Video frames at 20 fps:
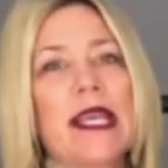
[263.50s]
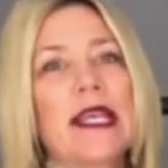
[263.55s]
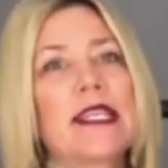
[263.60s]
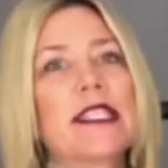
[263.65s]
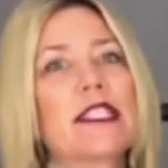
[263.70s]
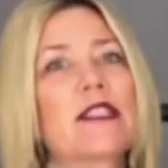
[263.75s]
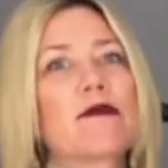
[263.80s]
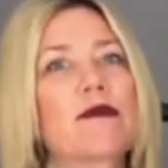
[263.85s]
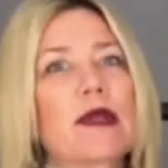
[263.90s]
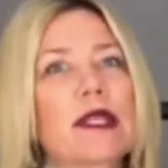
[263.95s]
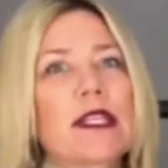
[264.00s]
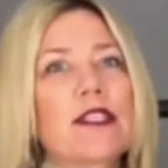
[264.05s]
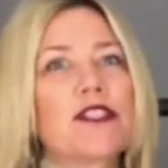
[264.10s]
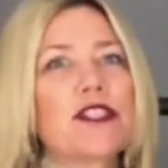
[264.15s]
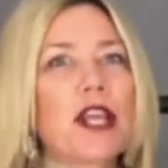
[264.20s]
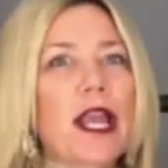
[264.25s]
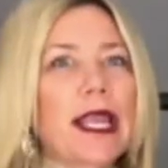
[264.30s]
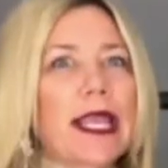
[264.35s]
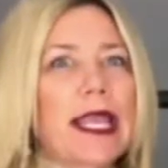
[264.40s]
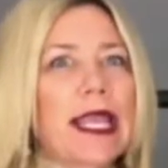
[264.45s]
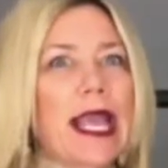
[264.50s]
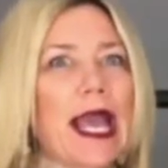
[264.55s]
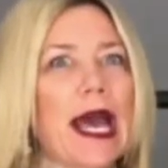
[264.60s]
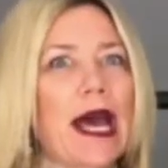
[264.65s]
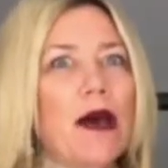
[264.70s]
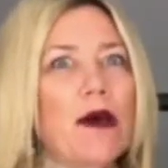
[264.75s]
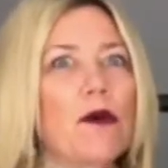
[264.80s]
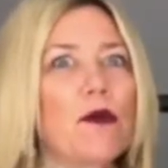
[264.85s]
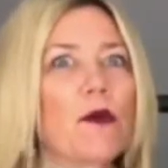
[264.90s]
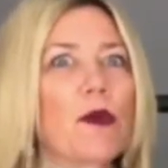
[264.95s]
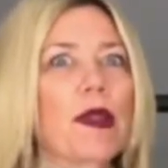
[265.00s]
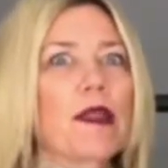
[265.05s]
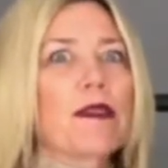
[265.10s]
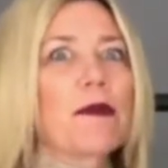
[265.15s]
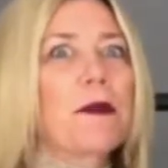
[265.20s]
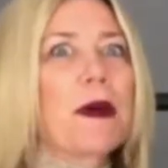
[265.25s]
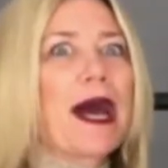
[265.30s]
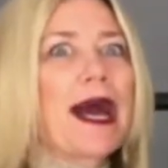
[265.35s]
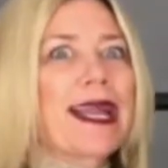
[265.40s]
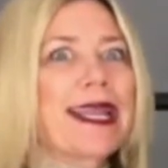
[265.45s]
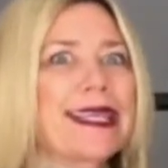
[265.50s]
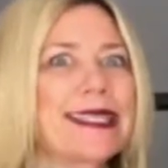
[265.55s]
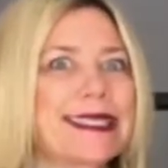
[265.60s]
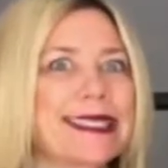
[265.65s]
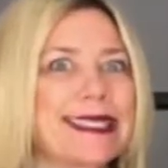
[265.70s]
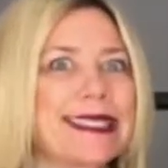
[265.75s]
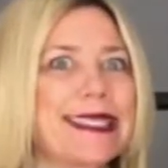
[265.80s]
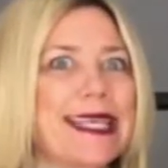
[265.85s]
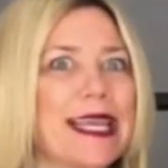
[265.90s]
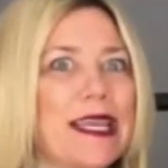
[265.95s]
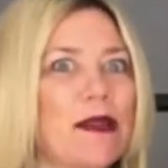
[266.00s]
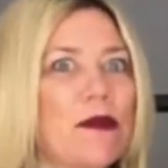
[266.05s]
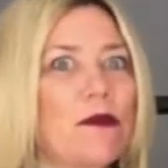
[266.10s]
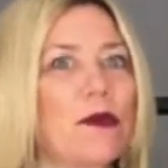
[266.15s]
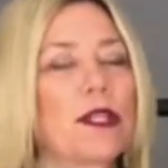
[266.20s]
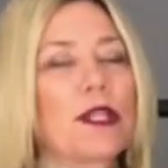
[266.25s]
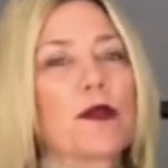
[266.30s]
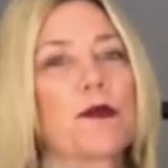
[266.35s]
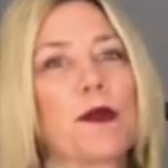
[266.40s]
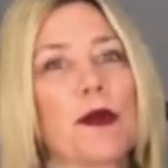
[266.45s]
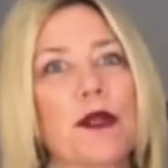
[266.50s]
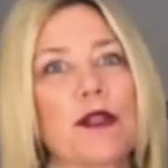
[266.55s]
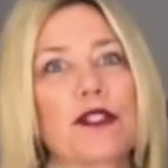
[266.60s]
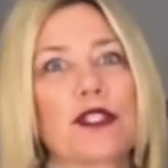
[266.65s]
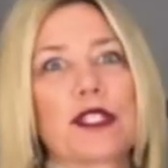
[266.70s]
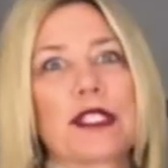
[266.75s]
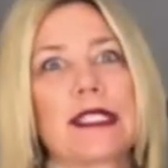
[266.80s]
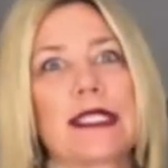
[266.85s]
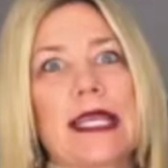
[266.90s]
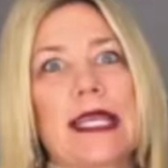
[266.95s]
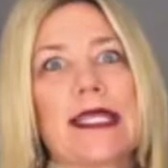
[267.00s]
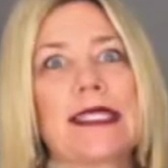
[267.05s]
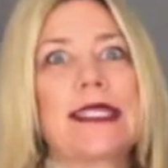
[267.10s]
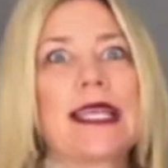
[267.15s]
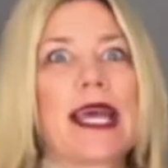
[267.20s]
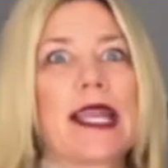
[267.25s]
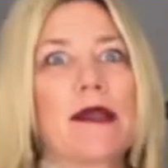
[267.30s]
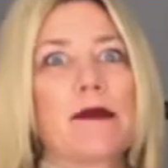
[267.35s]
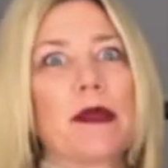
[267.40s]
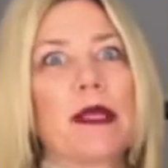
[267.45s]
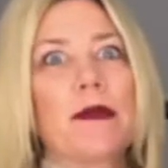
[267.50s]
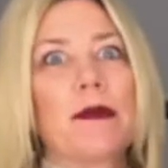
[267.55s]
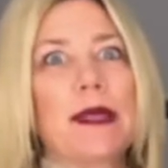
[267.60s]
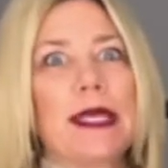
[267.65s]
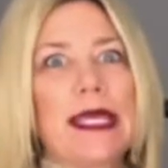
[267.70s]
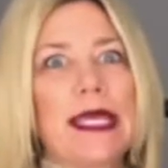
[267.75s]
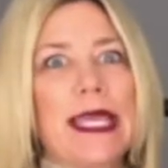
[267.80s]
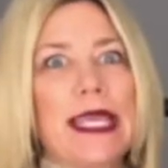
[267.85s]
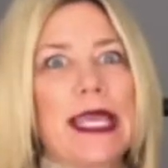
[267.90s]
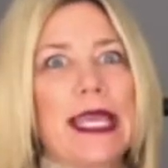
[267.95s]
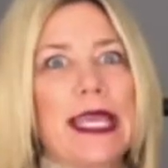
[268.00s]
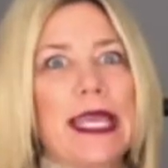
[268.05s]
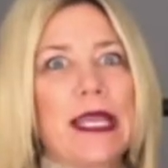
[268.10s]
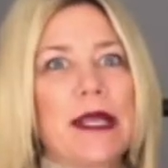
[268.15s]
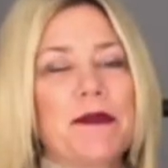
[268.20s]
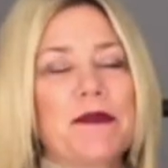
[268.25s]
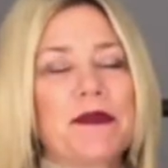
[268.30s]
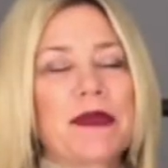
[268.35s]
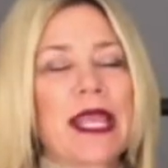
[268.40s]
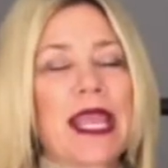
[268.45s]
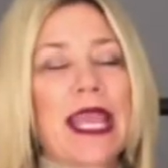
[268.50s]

So really checking out where the pockets sit when you're purchasing denim can be key.